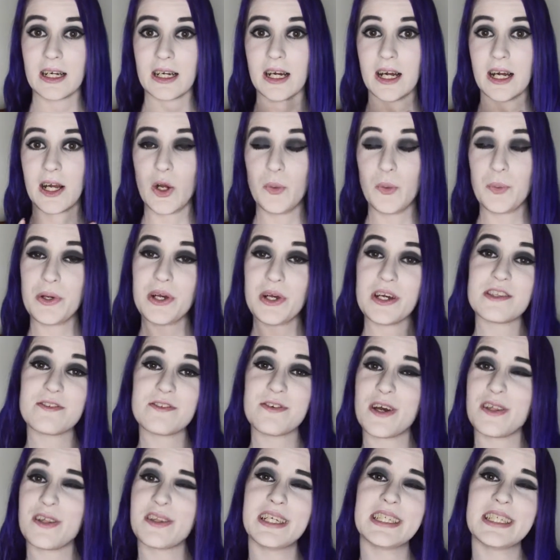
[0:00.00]
I hope you guys
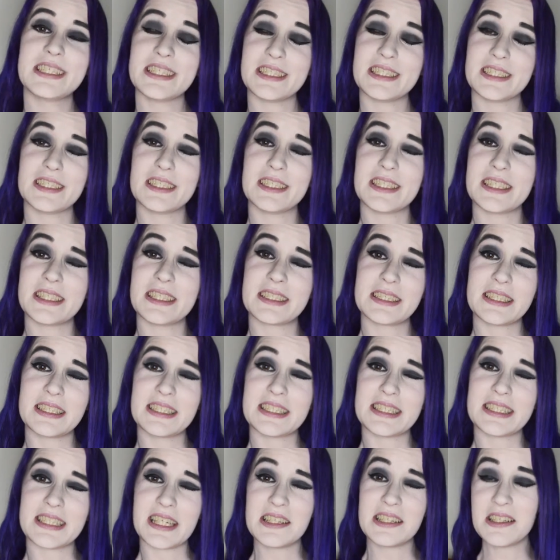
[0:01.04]
found this at
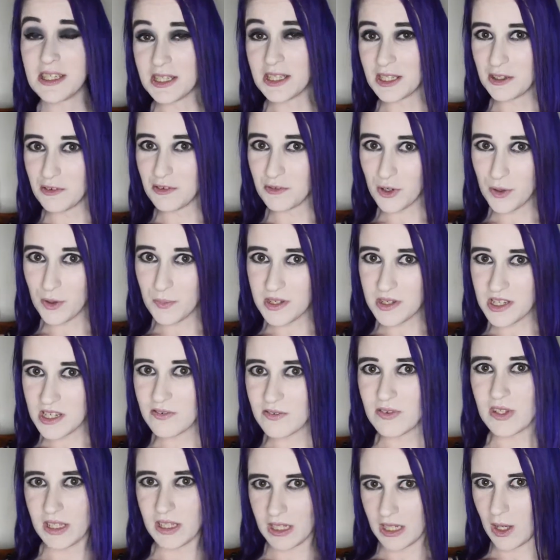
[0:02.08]
least a little informative,
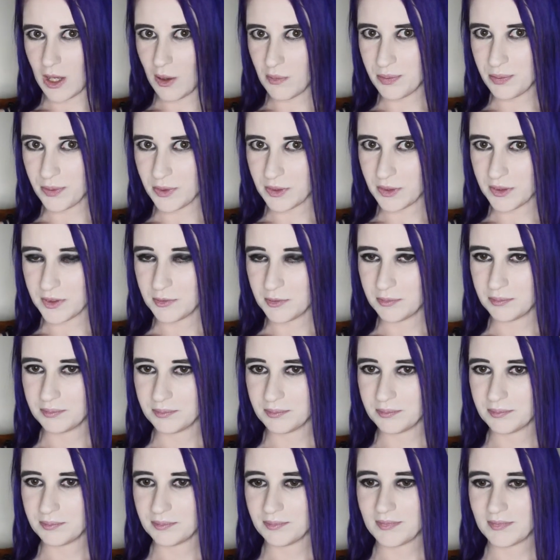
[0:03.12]
a little helpful,
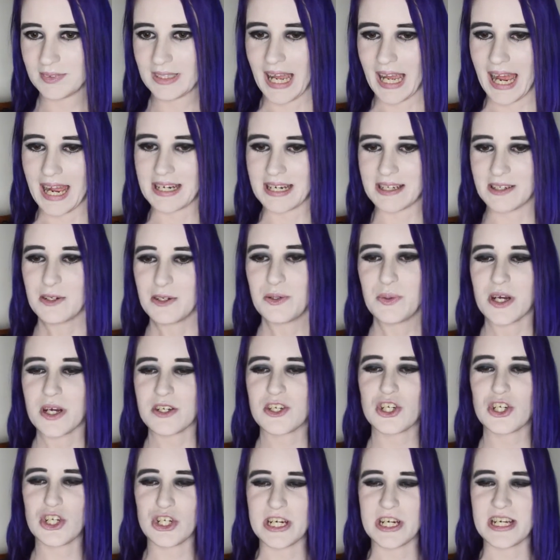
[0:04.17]
and you got
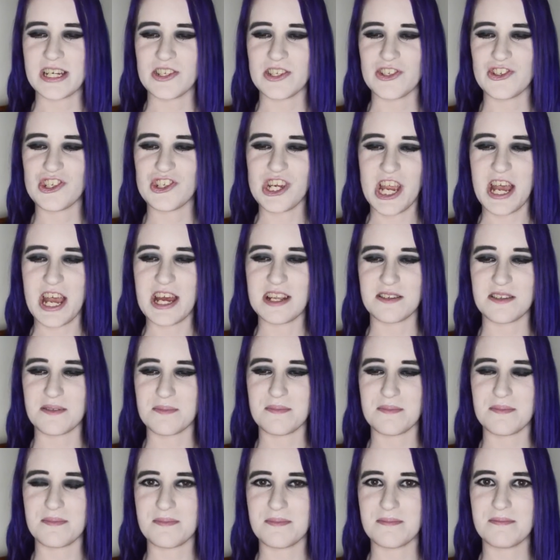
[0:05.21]
to cringe at
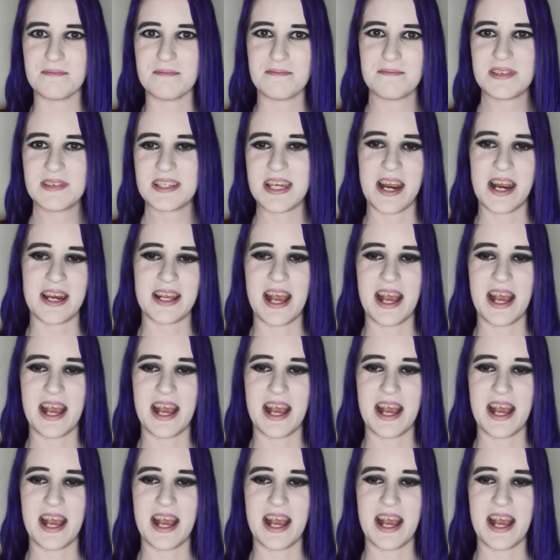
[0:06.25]
Tiny